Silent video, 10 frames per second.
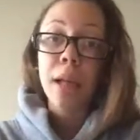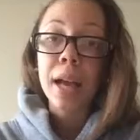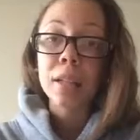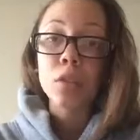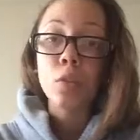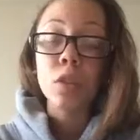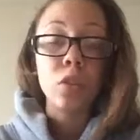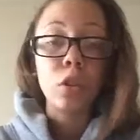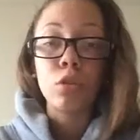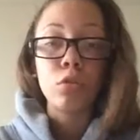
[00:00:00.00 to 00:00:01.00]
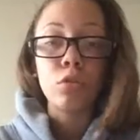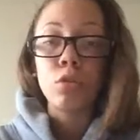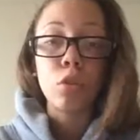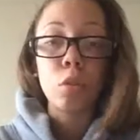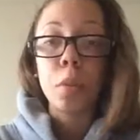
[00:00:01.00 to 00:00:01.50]
blacks with little
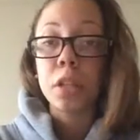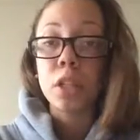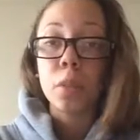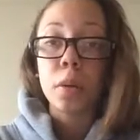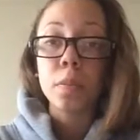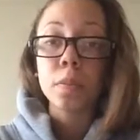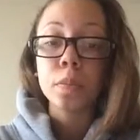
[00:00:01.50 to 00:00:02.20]
to no punishment.